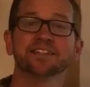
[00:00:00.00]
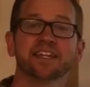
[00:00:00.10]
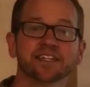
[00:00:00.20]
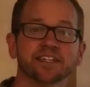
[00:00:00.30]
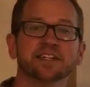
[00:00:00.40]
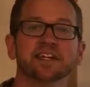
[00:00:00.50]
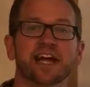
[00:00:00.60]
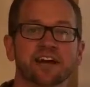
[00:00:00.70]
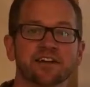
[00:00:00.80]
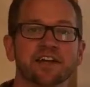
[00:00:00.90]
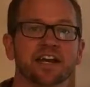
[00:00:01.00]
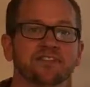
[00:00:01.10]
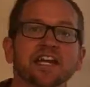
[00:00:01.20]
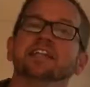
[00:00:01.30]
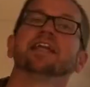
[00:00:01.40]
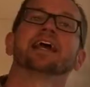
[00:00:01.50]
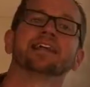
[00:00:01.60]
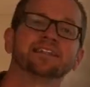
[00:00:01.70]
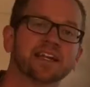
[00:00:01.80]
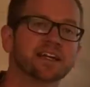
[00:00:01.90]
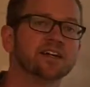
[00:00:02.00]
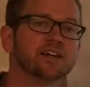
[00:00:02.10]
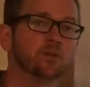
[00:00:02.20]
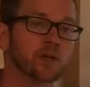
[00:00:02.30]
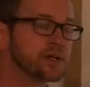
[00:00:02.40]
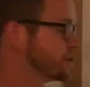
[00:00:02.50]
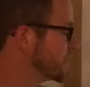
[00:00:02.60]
take a look at how to navigate and annotate on a Word